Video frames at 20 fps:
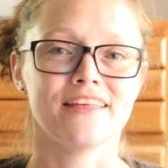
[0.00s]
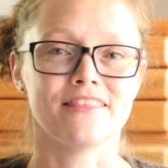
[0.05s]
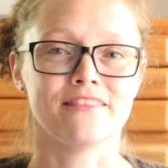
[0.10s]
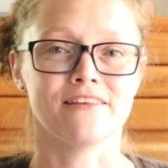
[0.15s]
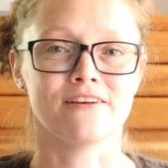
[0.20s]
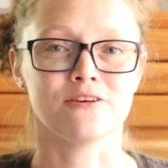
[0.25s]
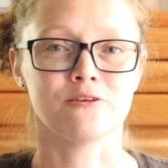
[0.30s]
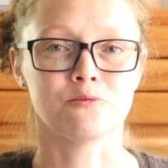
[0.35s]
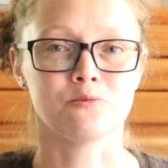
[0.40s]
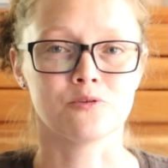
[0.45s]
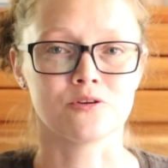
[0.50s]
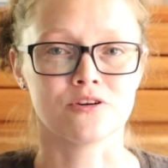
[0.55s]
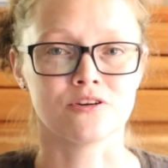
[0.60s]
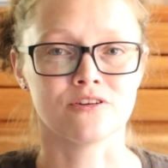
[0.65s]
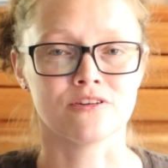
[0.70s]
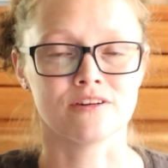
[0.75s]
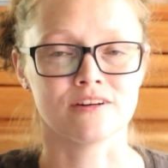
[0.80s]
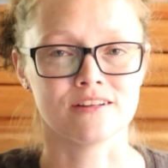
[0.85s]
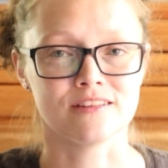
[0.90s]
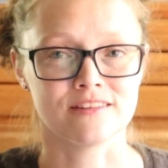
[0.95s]
there
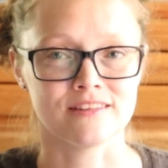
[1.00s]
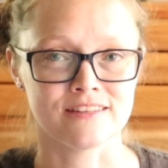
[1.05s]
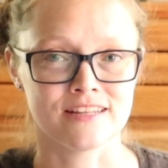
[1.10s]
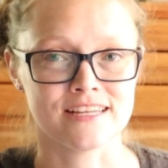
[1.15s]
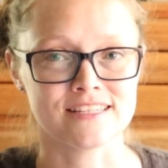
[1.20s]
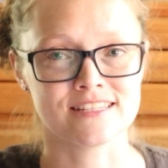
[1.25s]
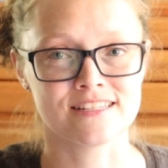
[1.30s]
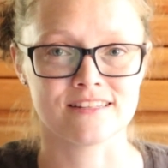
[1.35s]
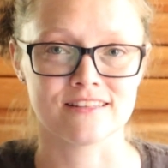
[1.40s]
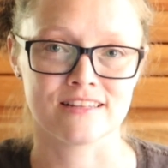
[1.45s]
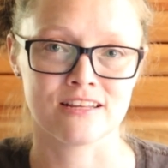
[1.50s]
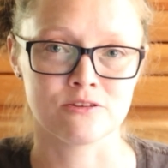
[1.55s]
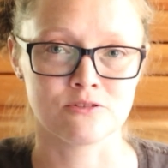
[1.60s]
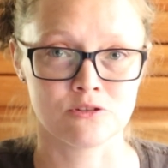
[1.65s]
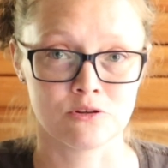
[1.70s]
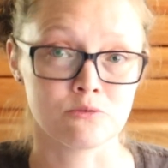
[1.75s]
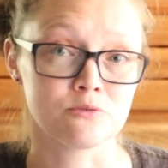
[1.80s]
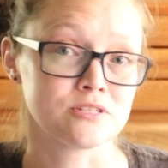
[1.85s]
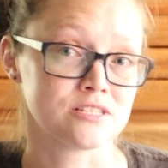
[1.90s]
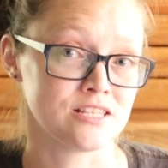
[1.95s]
was less
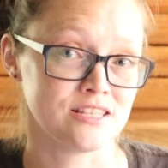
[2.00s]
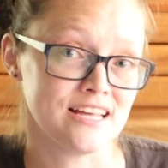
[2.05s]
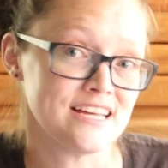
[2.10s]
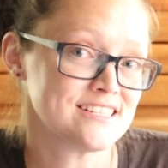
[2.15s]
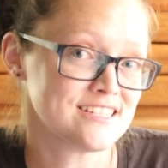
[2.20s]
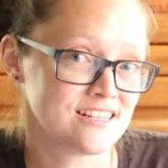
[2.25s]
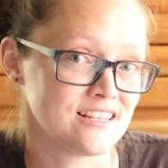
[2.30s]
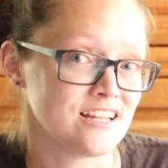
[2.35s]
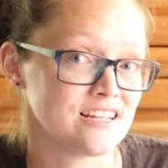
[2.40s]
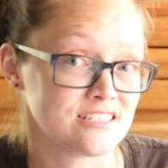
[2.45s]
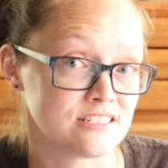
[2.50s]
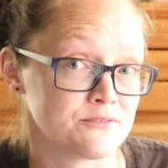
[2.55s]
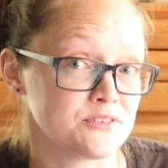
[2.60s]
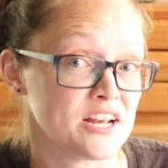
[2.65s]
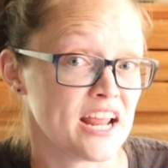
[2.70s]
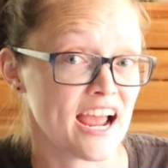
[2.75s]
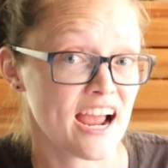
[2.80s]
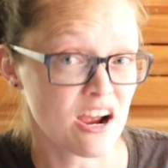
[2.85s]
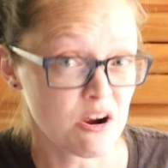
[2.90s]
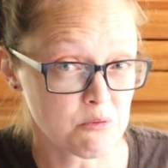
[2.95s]
and less of
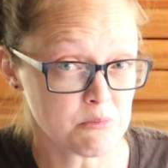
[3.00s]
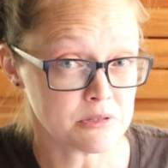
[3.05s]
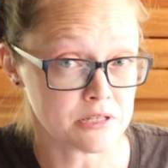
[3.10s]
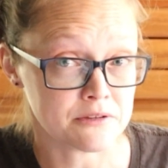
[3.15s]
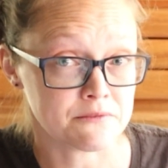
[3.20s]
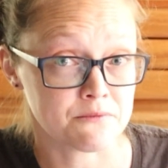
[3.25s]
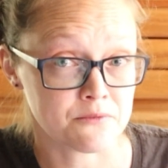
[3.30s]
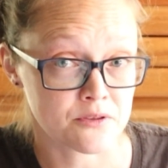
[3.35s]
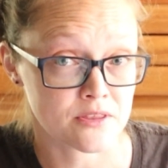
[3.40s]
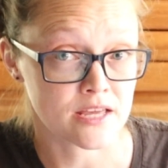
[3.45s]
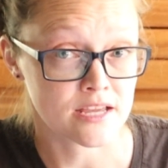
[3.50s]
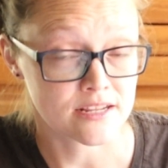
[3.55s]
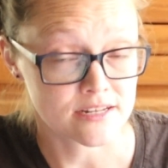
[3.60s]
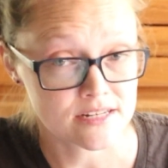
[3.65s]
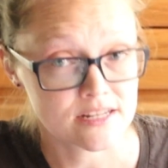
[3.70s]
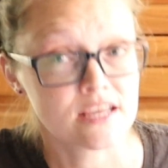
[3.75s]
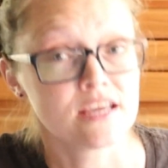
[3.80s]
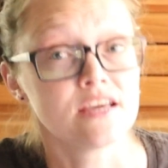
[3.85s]
an outlet for that.